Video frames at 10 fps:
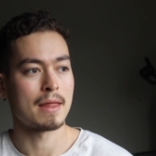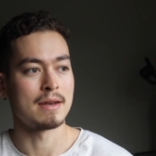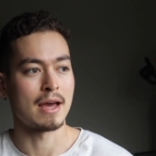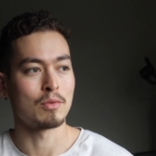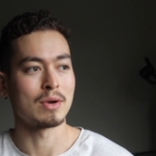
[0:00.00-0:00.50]

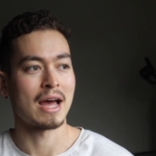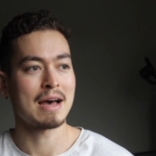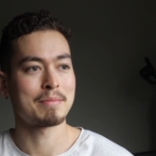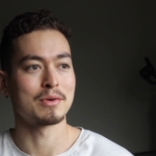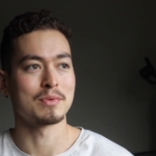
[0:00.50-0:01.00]
Now, what
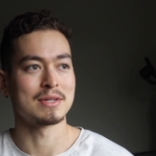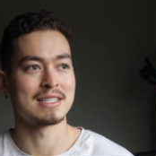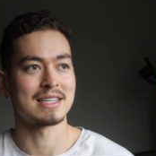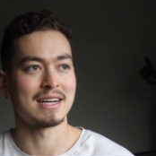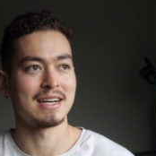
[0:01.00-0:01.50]
happened
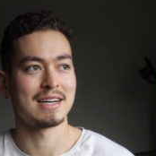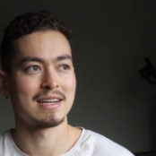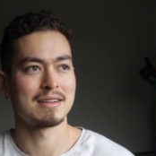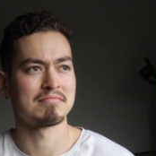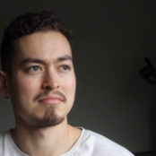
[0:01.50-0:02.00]
was,
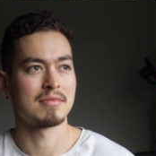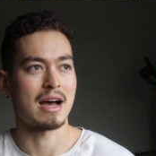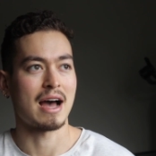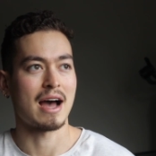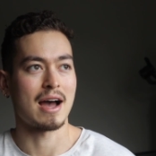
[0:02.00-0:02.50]
uh,
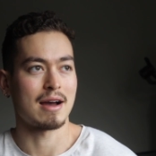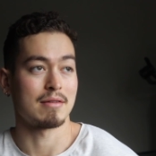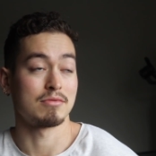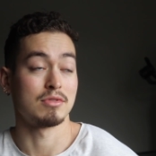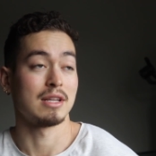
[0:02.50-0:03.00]

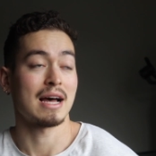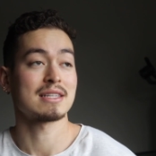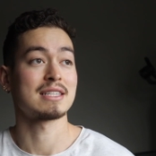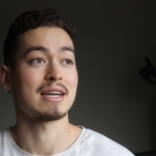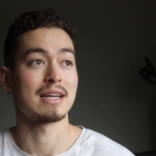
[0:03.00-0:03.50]

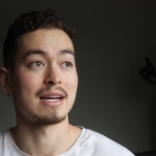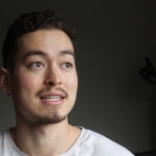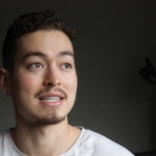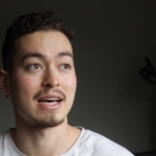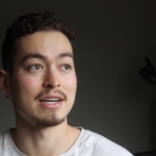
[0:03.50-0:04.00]
last second I
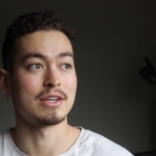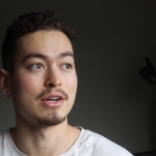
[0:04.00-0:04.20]
decided,